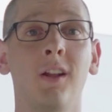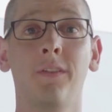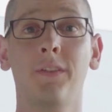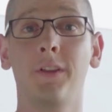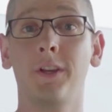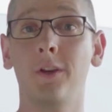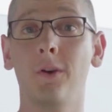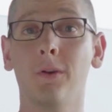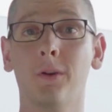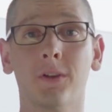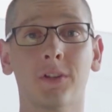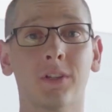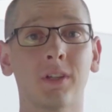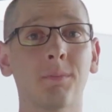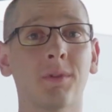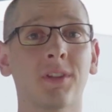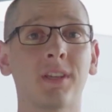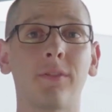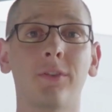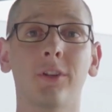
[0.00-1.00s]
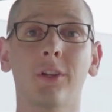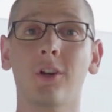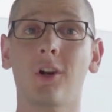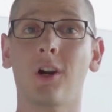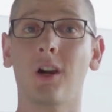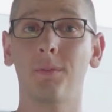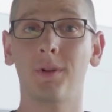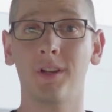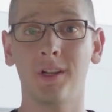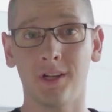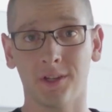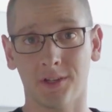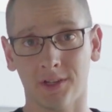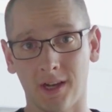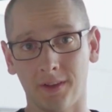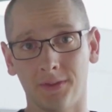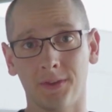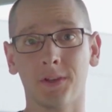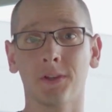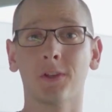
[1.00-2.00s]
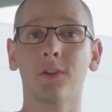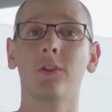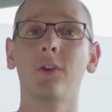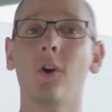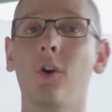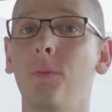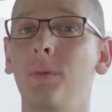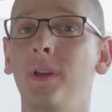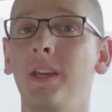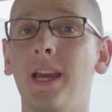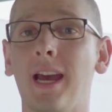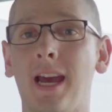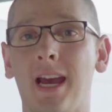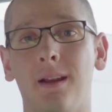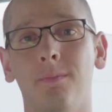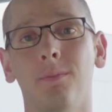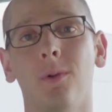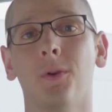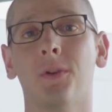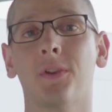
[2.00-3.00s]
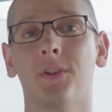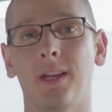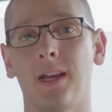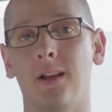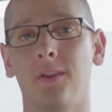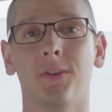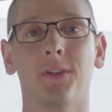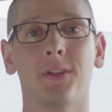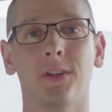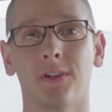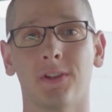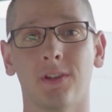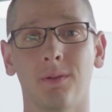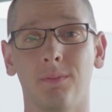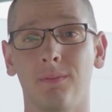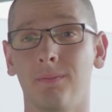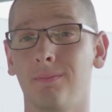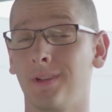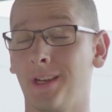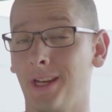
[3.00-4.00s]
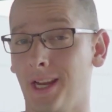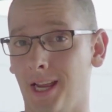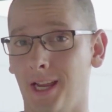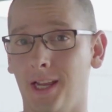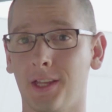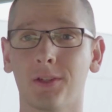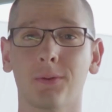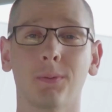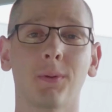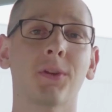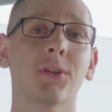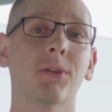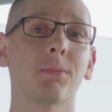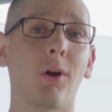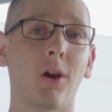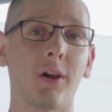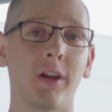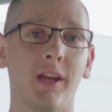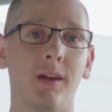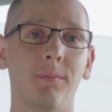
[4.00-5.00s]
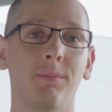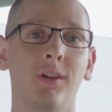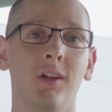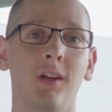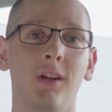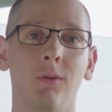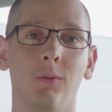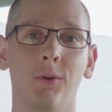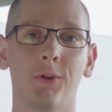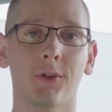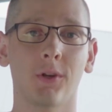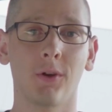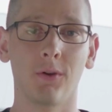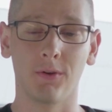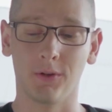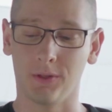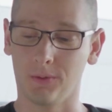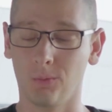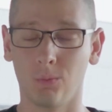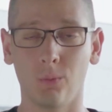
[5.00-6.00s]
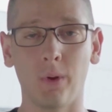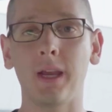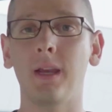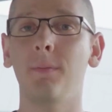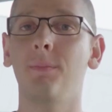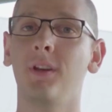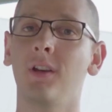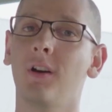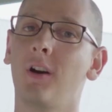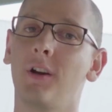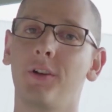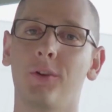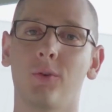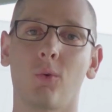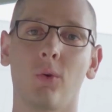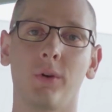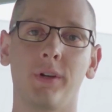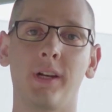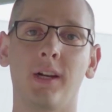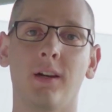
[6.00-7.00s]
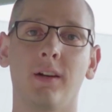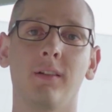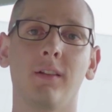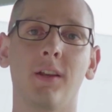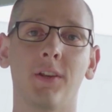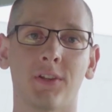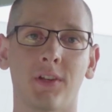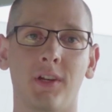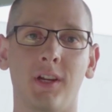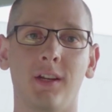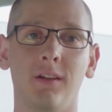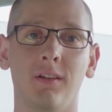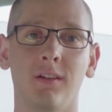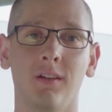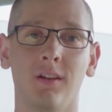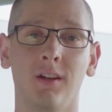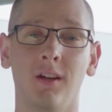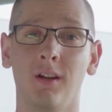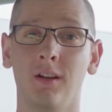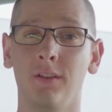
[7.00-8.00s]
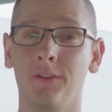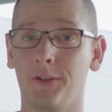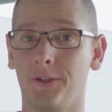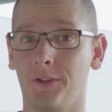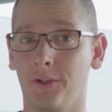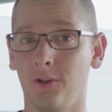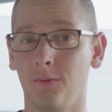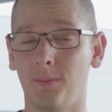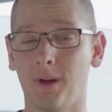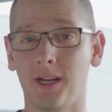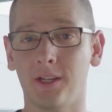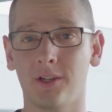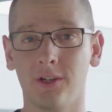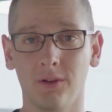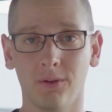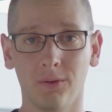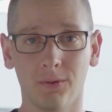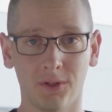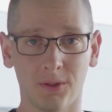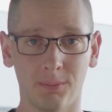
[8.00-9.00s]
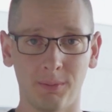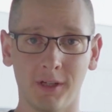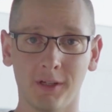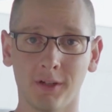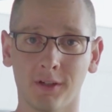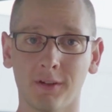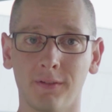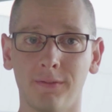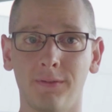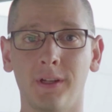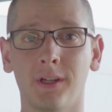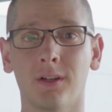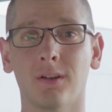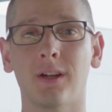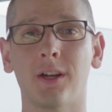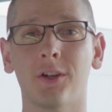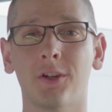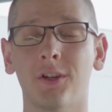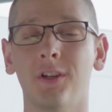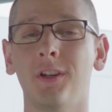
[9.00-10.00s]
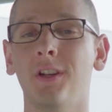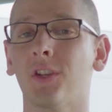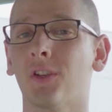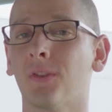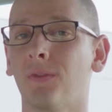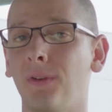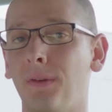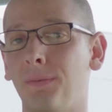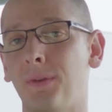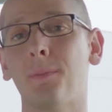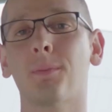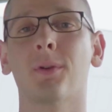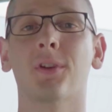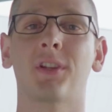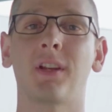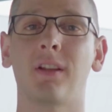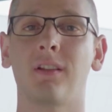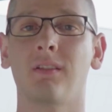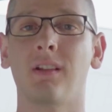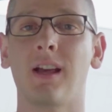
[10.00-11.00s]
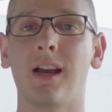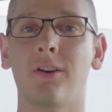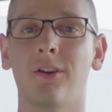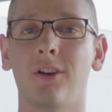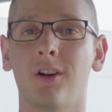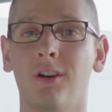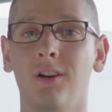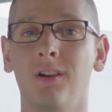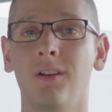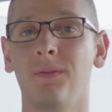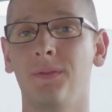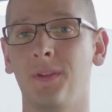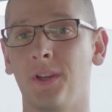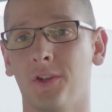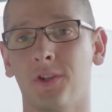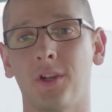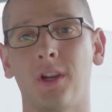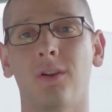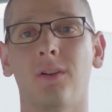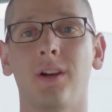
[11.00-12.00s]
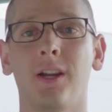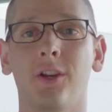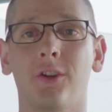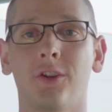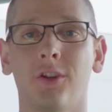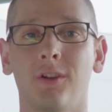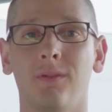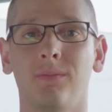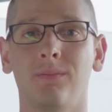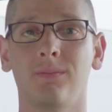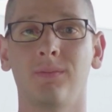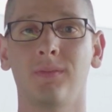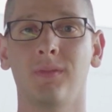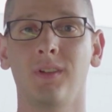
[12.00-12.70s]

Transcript: The Yoga Slim 7 Carbon has got this Dolby Atmos sound system, enhanced with Smart Amp, which goes way beyond ordinary listening. The 2x2 speaker configuration is 50% louder this generation.